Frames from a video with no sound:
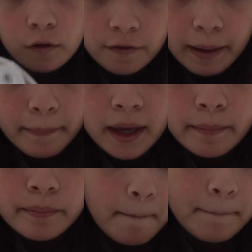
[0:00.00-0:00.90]
fit
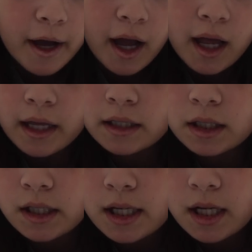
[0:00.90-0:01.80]
me, but
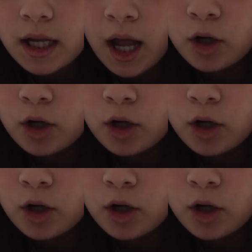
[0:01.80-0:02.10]
I